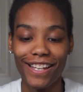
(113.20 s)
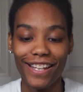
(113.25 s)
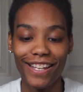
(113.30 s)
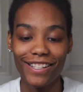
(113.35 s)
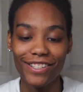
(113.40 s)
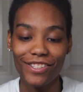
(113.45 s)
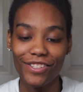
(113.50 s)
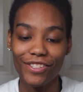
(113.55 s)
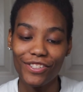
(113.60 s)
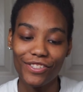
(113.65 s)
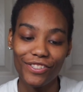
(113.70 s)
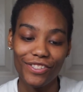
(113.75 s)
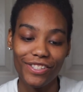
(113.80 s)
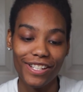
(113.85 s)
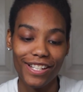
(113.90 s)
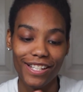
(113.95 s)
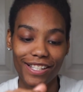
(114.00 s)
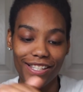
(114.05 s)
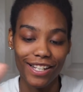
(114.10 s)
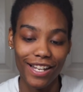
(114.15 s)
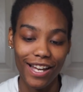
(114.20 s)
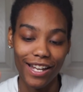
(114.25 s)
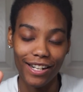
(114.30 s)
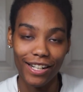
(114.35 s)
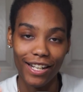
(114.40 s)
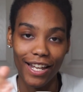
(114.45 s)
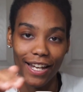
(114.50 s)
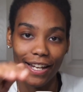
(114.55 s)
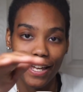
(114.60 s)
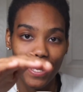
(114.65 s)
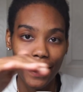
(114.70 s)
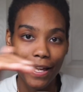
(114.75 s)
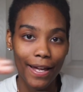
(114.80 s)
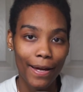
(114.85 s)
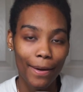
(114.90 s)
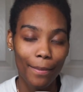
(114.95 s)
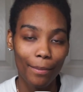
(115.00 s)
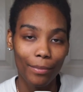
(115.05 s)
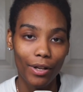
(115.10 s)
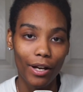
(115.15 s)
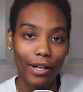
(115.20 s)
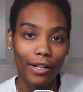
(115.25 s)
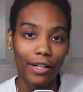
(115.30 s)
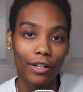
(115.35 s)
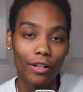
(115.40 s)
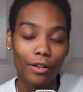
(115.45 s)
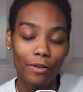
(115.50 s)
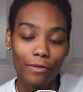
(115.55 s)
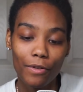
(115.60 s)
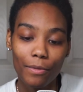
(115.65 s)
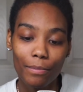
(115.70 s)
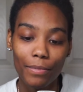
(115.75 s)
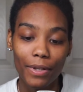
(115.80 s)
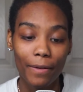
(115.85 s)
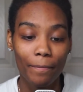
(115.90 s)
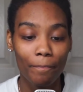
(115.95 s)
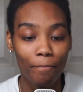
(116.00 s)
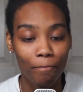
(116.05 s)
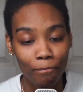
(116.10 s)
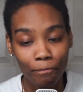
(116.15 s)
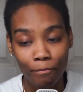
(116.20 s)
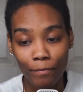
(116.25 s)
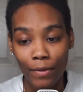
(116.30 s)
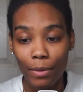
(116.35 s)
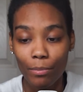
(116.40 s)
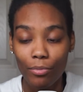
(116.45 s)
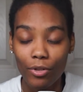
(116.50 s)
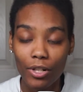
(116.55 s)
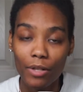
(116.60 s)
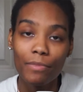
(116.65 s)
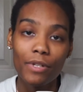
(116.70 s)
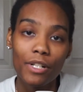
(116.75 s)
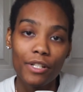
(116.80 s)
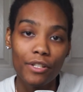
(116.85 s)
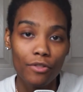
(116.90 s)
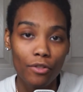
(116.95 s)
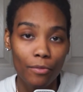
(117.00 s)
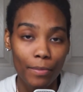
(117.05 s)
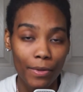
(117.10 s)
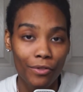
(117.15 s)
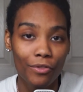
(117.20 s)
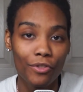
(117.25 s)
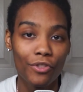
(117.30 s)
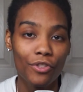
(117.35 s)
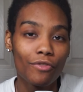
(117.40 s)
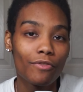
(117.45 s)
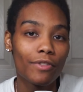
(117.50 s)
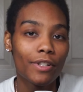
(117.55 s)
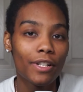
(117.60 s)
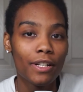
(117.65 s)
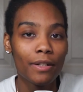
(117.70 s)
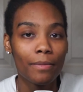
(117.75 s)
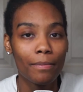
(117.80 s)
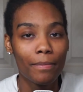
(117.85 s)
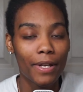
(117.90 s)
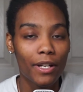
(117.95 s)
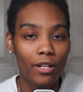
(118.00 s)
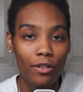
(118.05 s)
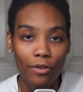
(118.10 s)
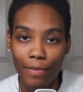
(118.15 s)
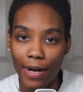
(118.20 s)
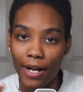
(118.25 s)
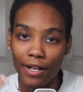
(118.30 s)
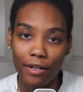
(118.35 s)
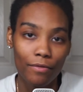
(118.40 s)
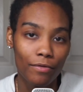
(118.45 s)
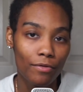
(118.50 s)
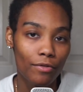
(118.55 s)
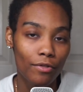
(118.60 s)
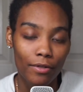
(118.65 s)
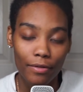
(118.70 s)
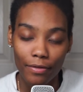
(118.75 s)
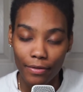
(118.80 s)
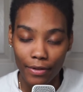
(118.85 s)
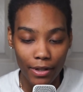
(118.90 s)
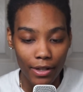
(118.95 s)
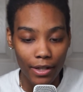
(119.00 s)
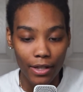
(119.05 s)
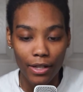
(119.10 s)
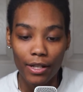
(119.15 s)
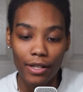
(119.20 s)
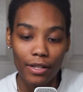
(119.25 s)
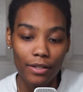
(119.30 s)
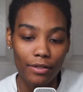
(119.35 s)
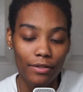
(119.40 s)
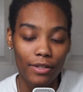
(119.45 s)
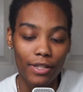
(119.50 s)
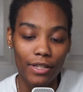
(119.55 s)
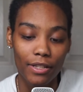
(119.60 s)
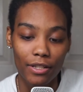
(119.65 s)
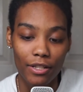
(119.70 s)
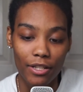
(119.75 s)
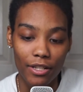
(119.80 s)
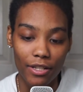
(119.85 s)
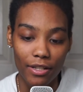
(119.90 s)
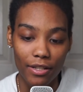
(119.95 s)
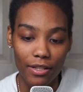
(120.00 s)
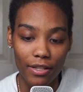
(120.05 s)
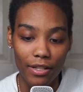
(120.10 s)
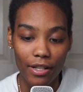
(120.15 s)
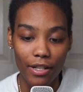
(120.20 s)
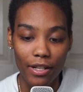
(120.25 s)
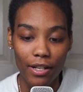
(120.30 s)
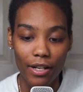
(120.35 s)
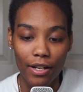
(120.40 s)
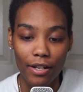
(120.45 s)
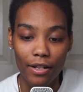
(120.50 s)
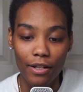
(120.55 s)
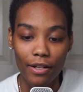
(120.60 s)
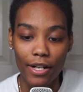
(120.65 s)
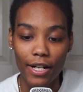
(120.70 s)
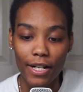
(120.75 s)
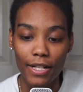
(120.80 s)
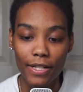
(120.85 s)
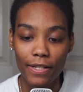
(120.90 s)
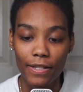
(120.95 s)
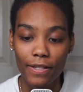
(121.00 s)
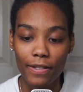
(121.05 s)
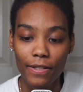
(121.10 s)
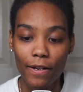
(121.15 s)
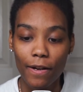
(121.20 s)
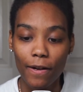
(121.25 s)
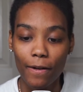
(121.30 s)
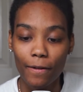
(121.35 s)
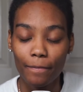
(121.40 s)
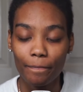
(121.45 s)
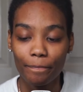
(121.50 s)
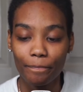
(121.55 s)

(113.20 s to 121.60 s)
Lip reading: so you'll see it's kind of like blocking over, but pretty much it's going to be on the screen, may go back and forth, you get the gist. Alright, so